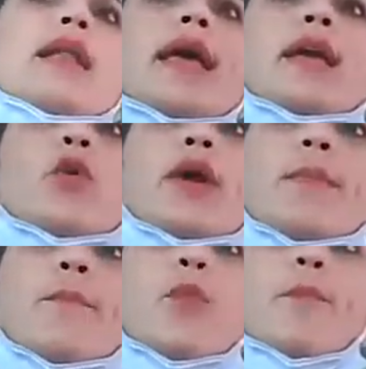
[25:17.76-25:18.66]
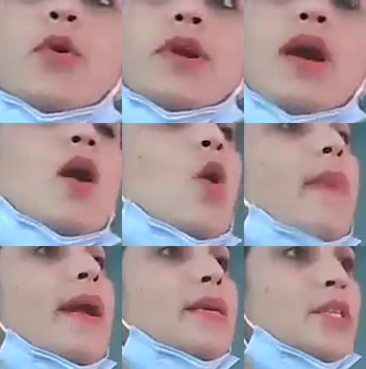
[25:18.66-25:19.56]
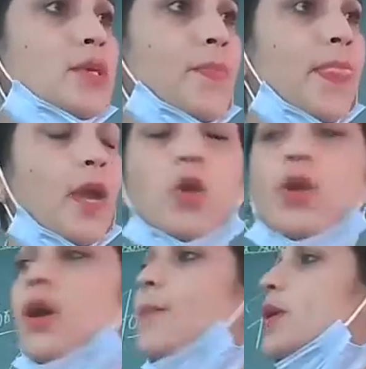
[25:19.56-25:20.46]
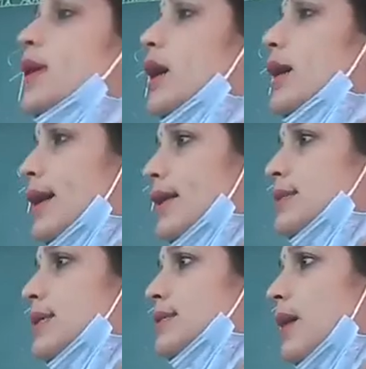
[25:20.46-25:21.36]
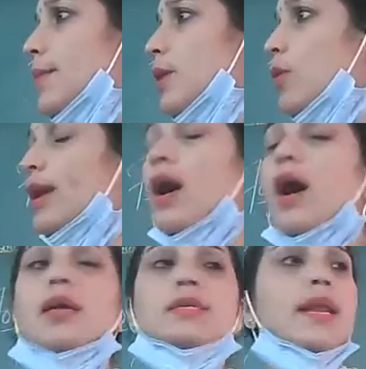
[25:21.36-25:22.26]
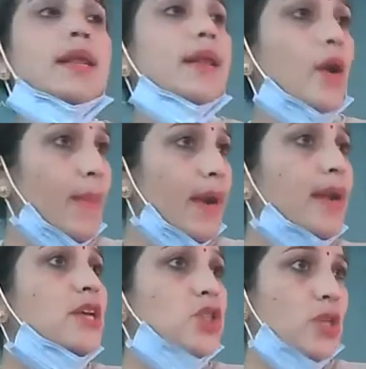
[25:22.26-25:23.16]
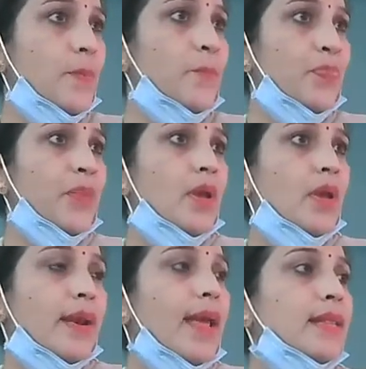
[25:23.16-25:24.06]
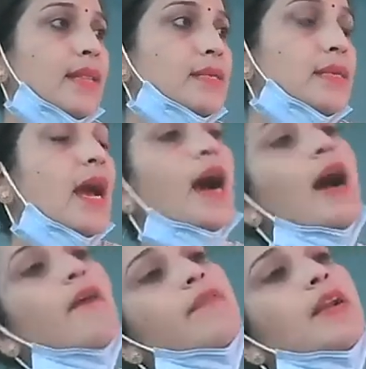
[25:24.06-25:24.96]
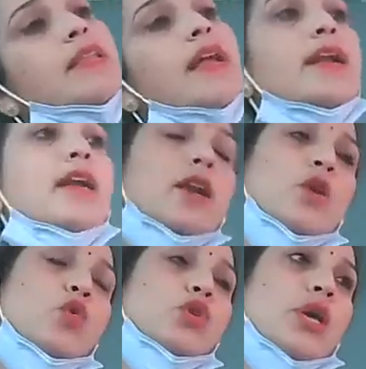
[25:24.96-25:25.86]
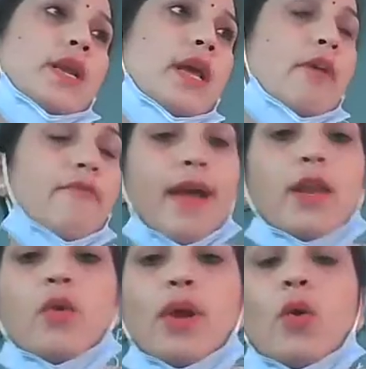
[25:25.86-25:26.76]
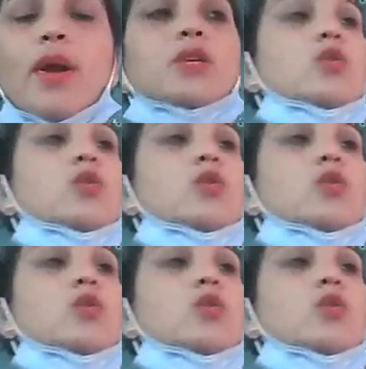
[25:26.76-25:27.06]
Like you can put a comment, you can put a criticism, you can ask any recommendation like this. After that, conclusion. When you are going